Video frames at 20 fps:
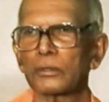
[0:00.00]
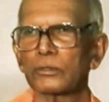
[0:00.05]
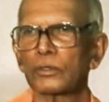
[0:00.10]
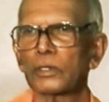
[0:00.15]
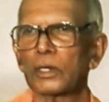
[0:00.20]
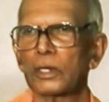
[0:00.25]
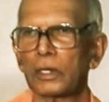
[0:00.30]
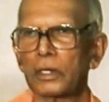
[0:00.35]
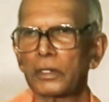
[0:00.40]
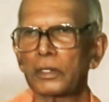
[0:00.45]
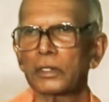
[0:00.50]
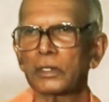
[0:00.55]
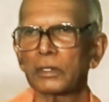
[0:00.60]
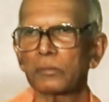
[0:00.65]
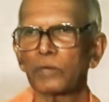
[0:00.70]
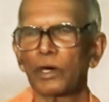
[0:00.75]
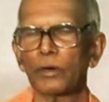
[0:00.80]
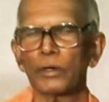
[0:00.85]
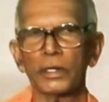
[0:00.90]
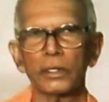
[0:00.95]
too early in the
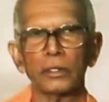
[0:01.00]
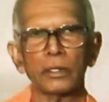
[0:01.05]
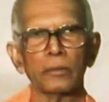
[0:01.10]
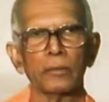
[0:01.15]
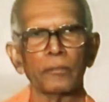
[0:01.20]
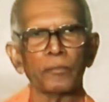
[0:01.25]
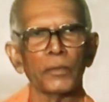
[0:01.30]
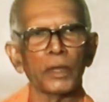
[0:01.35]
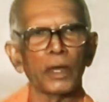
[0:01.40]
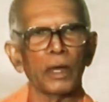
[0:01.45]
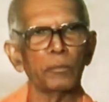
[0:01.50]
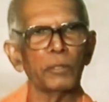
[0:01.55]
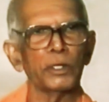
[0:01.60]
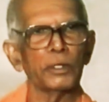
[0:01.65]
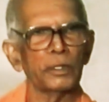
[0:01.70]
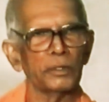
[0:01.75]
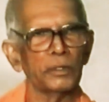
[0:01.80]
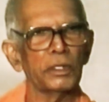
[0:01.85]
morning, I mean